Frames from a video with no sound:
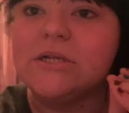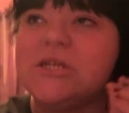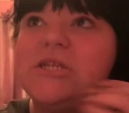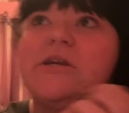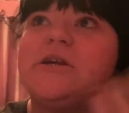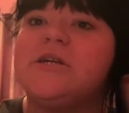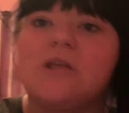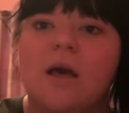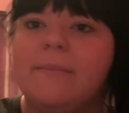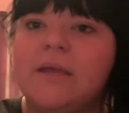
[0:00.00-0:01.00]
this year is
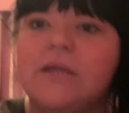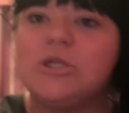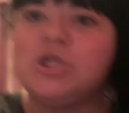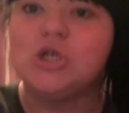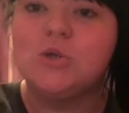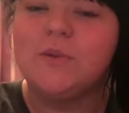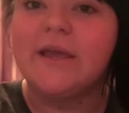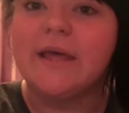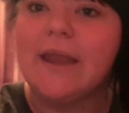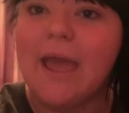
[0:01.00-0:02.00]
coming to,
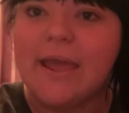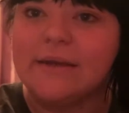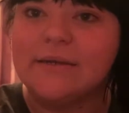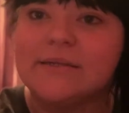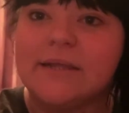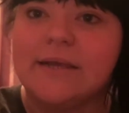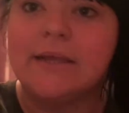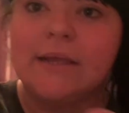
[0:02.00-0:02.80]
like, an end. Like,